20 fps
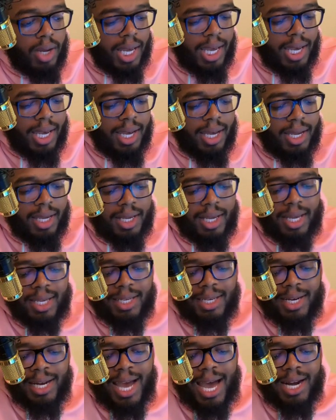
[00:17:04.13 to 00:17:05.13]
ahead and
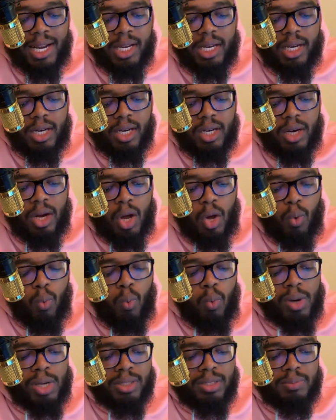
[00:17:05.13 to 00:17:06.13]
get out of here
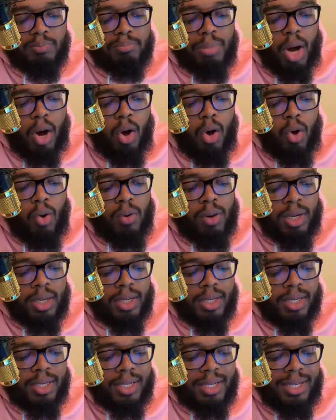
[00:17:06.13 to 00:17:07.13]
once more.
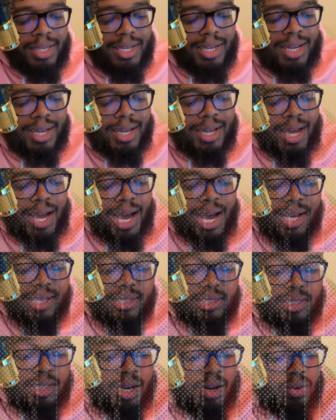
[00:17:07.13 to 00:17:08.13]
I'll see y'all